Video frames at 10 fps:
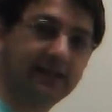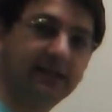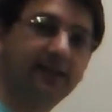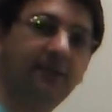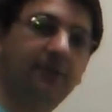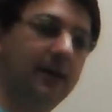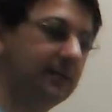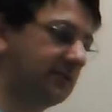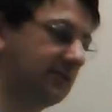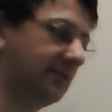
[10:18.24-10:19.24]
right?
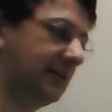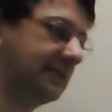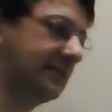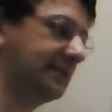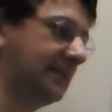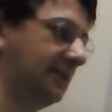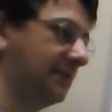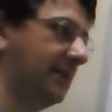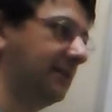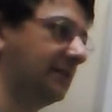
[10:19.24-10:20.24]
So that's the sound
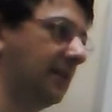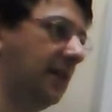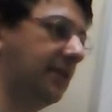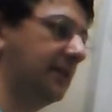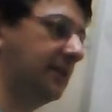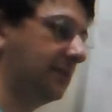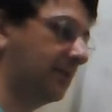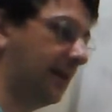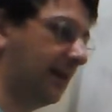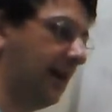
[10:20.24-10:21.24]
here. And then you
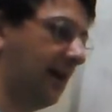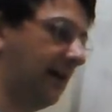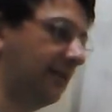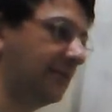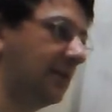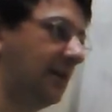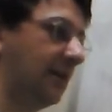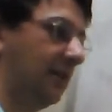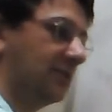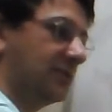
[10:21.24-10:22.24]
can have
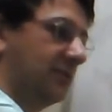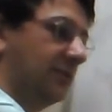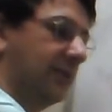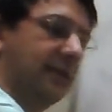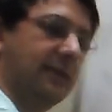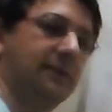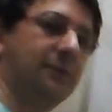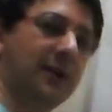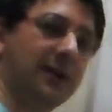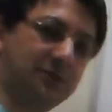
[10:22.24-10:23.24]
also the
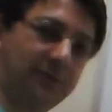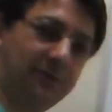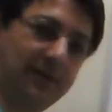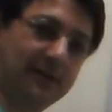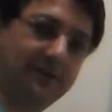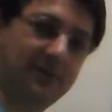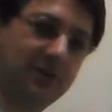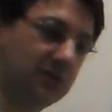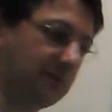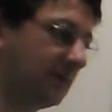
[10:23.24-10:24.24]
retroflex
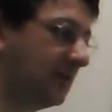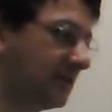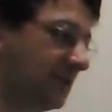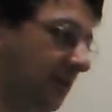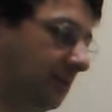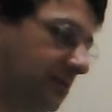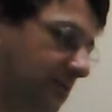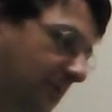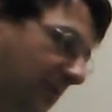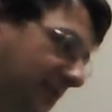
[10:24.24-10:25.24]
version. So I'll do
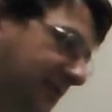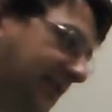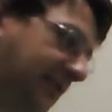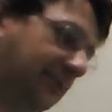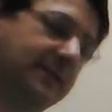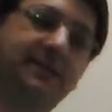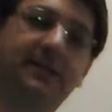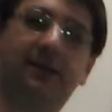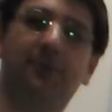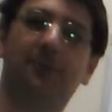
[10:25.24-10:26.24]
both series.
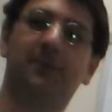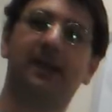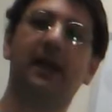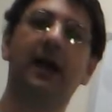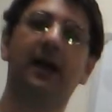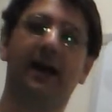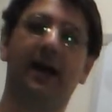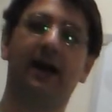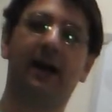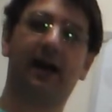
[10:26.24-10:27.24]
That would be
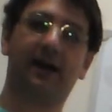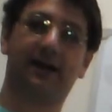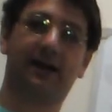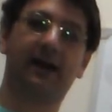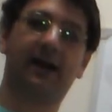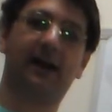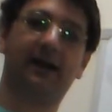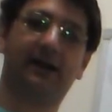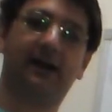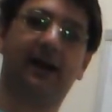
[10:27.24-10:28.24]
ra, ara,
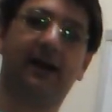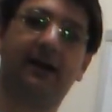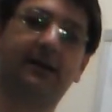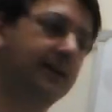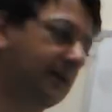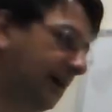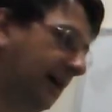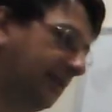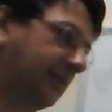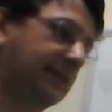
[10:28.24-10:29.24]
ara, ar,
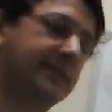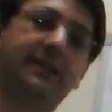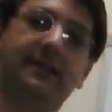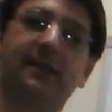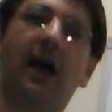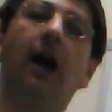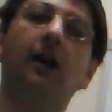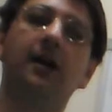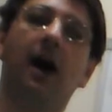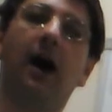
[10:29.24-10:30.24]
and this is
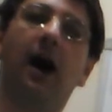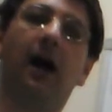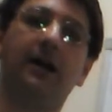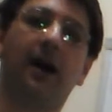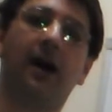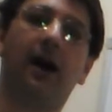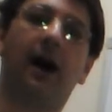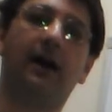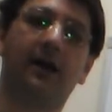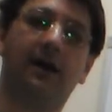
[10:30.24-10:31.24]
ra, ara,
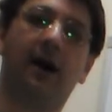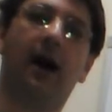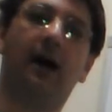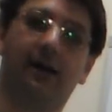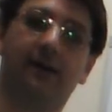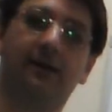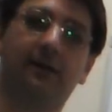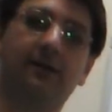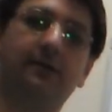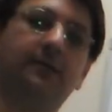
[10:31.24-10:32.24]
ara, ara.
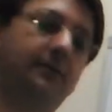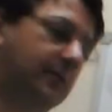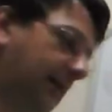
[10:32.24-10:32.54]
Okay?